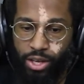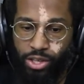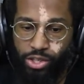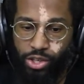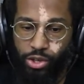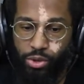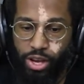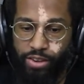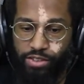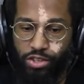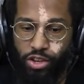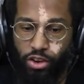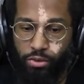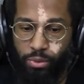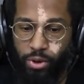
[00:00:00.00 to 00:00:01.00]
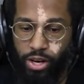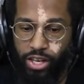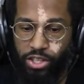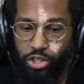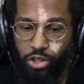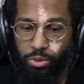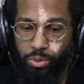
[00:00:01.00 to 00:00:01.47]
So you have software
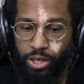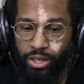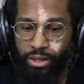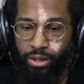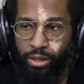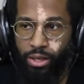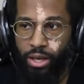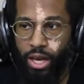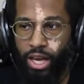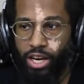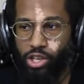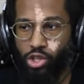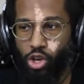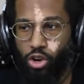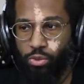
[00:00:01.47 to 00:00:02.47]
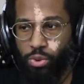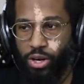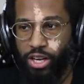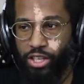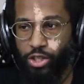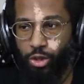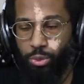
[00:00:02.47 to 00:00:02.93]
instrument, and a software
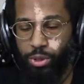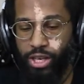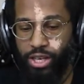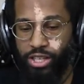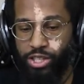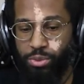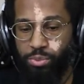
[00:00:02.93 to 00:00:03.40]
instrument is